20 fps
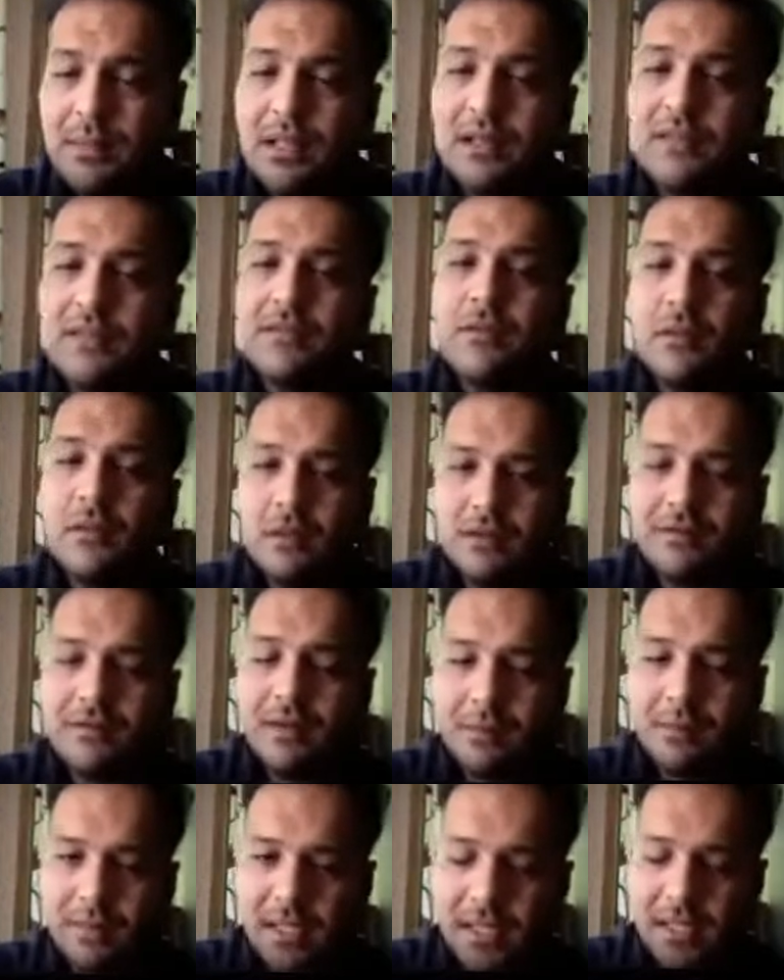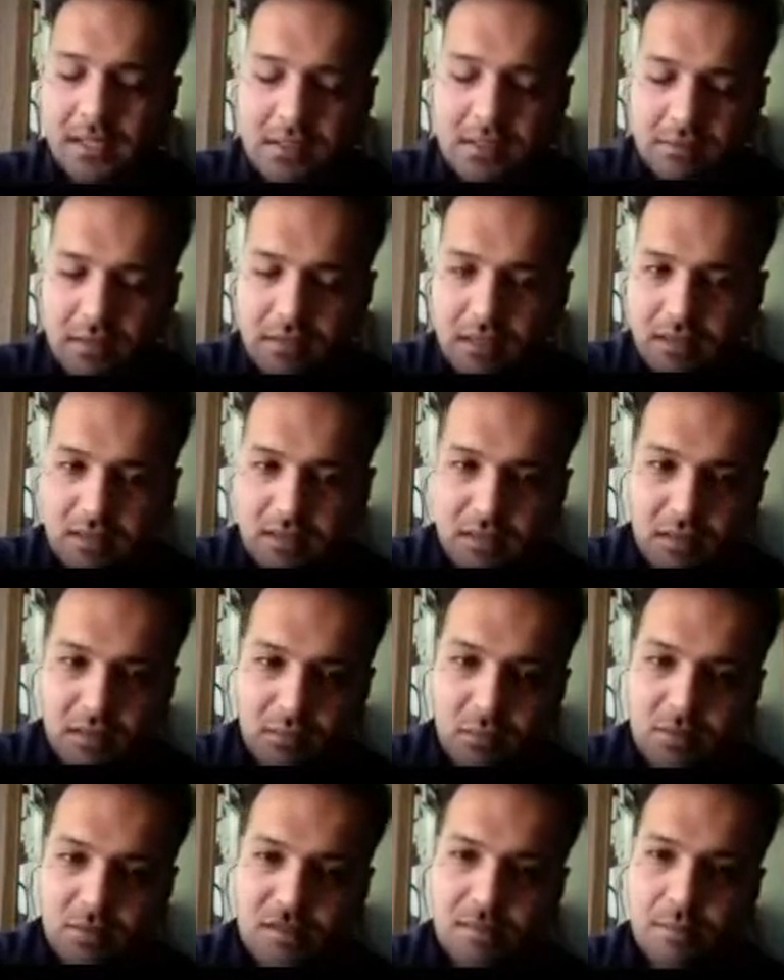for the farming activities and
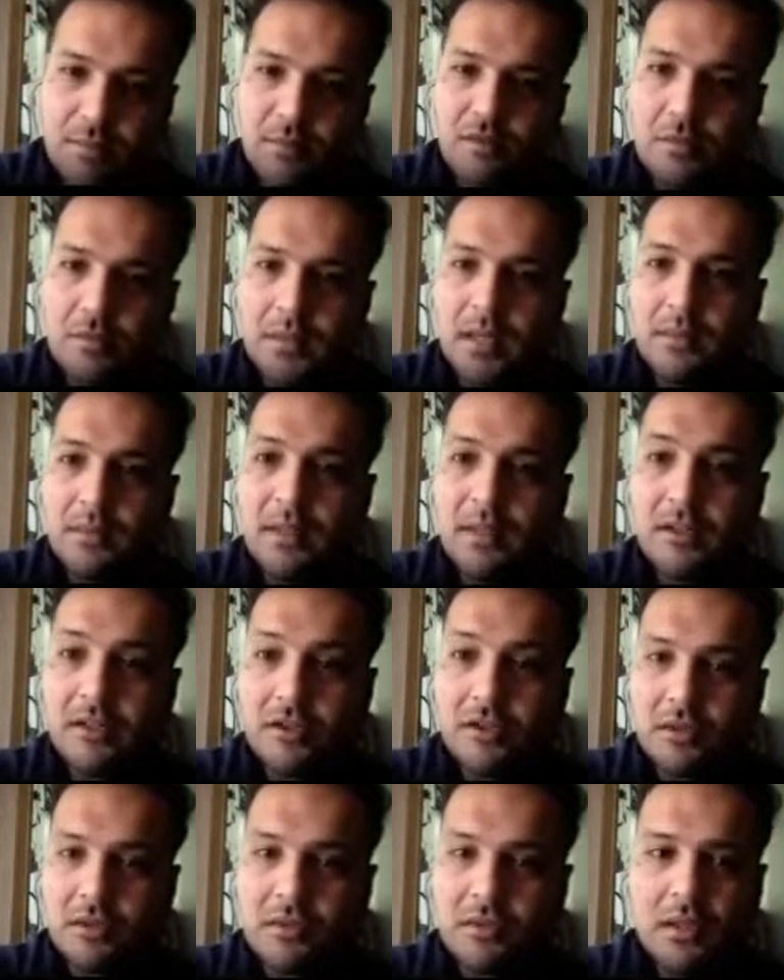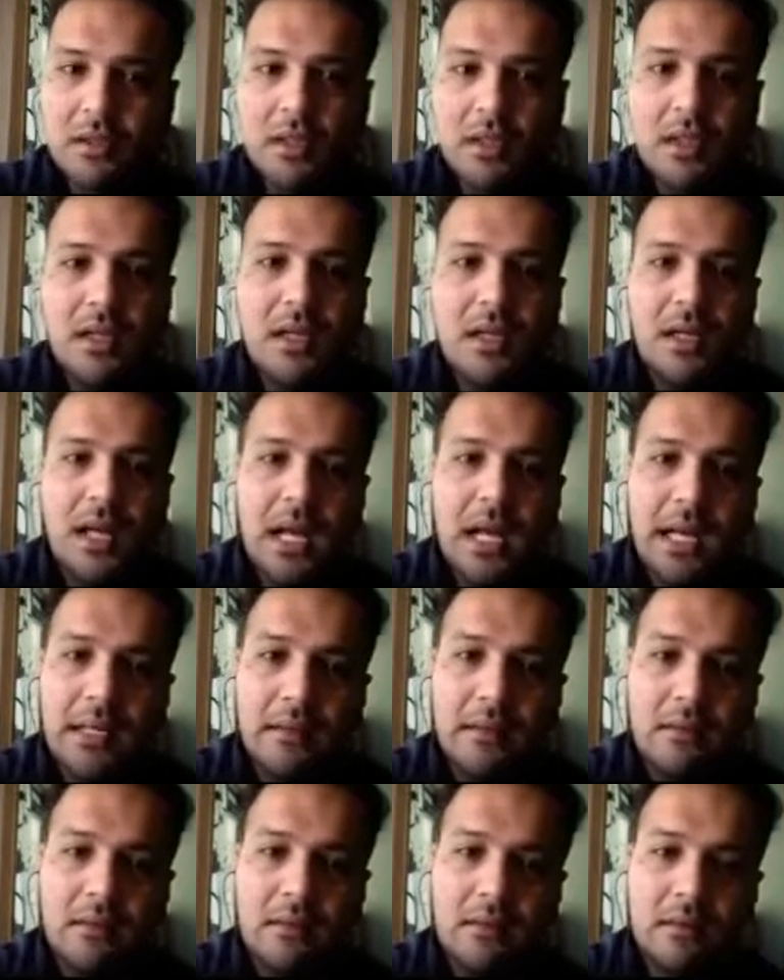was supposed to become a kitchen. And